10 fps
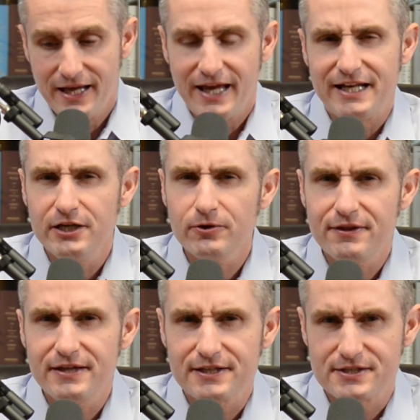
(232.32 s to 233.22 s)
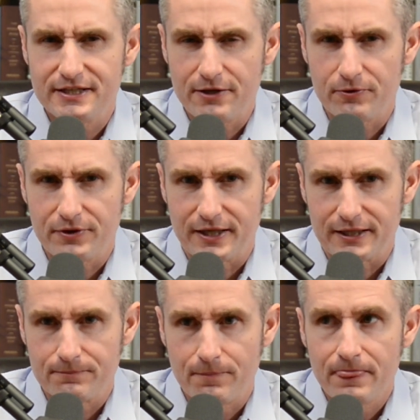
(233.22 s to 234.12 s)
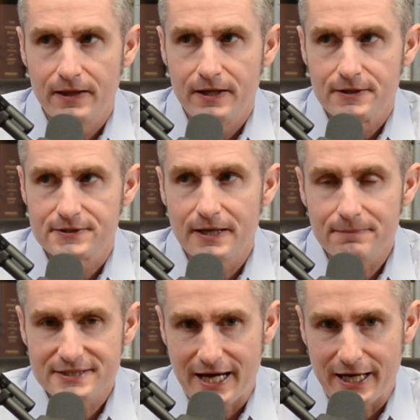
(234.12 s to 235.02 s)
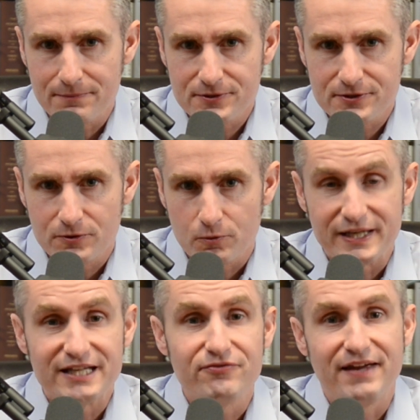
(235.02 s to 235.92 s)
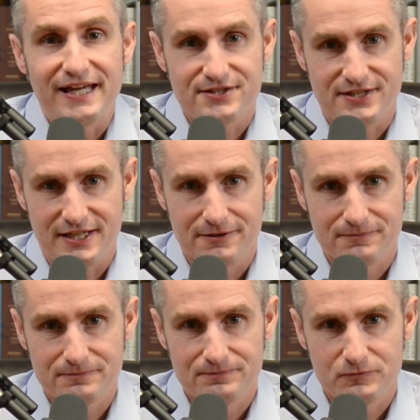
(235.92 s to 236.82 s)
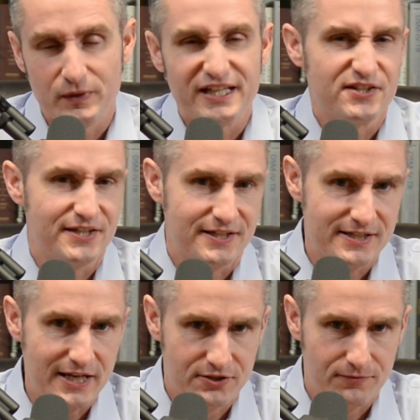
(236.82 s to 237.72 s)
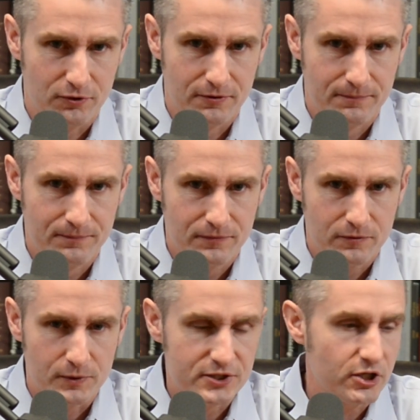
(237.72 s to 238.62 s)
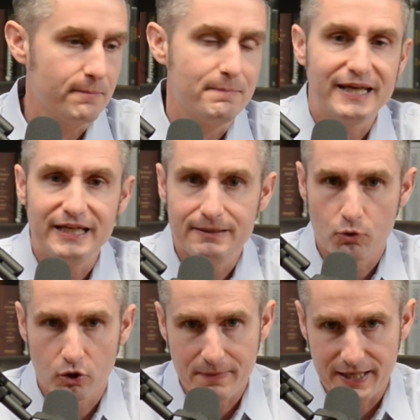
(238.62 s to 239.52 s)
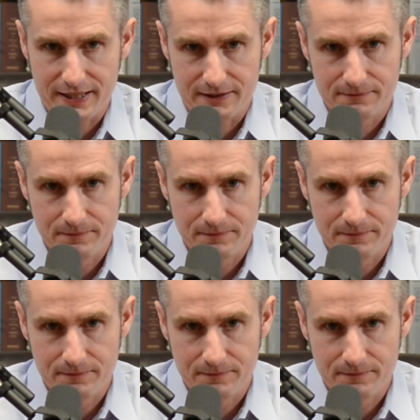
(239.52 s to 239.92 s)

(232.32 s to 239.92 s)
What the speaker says: And here I think is another thing. Sometimes we get fancy. We get successful. We start making more money.